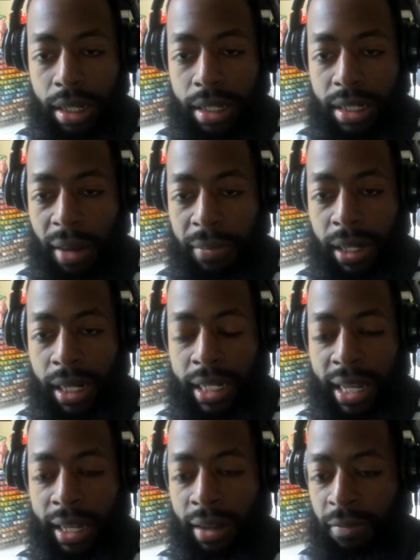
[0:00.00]
something that
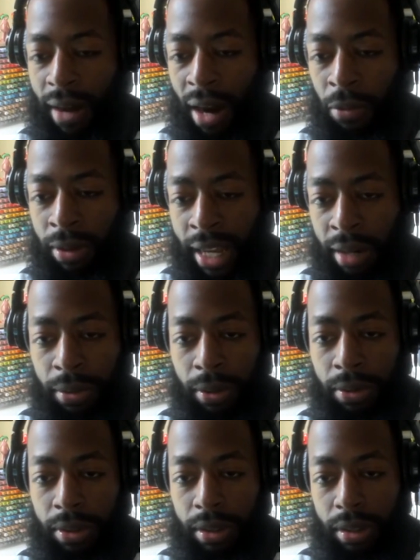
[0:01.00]
they can find
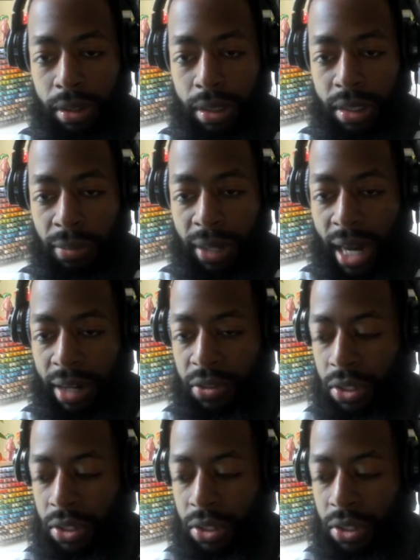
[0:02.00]
relatable, some kind of